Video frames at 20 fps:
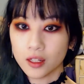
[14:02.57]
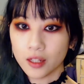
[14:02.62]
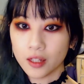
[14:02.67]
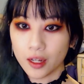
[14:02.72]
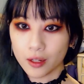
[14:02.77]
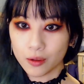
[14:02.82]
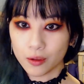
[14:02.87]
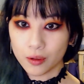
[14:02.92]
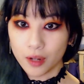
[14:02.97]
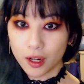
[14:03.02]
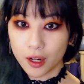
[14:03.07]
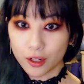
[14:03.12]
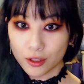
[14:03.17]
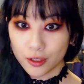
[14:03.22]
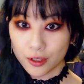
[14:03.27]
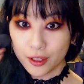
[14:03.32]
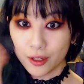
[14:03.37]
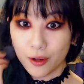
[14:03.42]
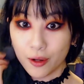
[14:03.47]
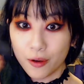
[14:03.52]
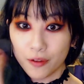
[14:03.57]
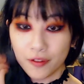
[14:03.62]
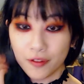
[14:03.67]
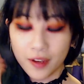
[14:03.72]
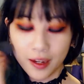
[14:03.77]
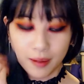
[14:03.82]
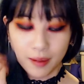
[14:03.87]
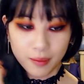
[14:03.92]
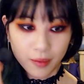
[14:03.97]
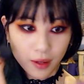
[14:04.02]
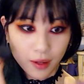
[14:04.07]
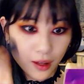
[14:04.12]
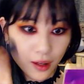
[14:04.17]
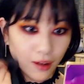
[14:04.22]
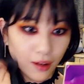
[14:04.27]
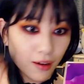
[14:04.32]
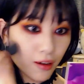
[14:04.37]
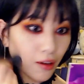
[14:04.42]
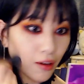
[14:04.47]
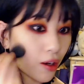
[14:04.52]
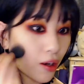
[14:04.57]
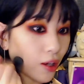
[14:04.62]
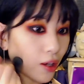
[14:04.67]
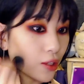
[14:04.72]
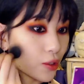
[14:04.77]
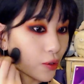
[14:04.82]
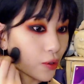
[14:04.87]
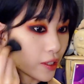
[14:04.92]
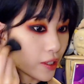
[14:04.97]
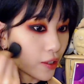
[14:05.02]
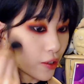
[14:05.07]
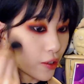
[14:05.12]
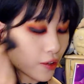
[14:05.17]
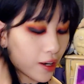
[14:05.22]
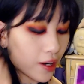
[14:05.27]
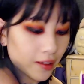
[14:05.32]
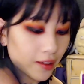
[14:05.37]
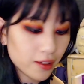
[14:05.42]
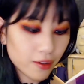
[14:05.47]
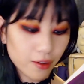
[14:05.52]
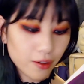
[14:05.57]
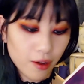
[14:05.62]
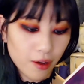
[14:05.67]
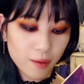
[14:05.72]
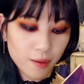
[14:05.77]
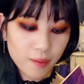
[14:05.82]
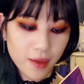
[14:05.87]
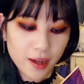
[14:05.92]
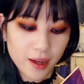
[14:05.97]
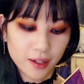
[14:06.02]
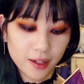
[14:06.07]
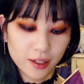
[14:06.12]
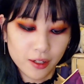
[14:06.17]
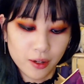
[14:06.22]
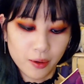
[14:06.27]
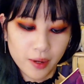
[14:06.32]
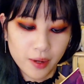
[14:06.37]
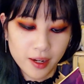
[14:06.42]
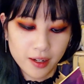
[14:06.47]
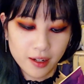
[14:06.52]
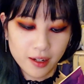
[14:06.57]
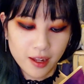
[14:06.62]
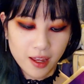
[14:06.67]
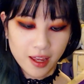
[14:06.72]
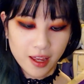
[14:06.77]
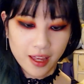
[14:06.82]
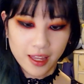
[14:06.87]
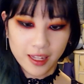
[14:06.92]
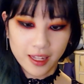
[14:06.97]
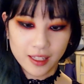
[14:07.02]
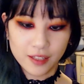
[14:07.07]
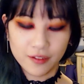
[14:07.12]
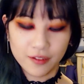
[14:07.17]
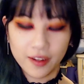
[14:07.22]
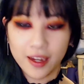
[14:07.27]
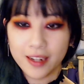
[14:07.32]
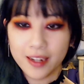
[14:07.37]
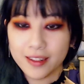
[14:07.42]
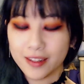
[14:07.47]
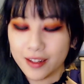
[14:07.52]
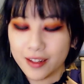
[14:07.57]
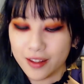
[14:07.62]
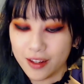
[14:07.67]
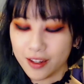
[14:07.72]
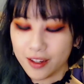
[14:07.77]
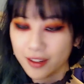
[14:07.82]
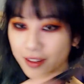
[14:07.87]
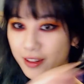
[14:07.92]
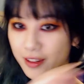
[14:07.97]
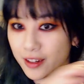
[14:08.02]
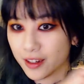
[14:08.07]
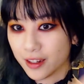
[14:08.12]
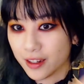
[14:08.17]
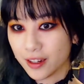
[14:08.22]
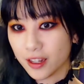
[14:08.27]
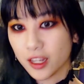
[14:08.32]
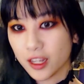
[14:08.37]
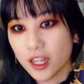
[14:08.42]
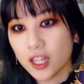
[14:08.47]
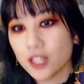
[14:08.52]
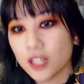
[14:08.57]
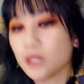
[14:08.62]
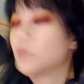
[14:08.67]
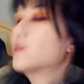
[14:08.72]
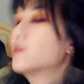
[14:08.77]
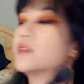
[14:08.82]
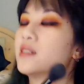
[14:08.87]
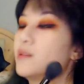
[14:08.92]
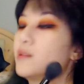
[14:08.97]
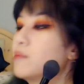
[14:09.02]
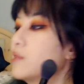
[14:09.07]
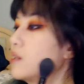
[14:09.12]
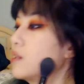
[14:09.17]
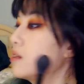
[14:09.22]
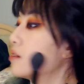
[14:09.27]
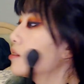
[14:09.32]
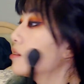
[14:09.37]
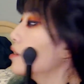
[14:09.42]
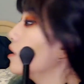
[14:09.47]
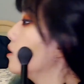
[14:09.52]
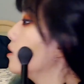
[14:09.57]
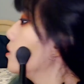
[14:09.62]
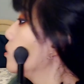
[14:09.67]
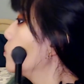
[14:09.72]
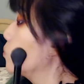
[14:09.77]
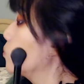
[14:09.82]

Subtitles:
I don't actually know if I'm contouring correctly or not, but you know what? Fine. And then do the same on the other side.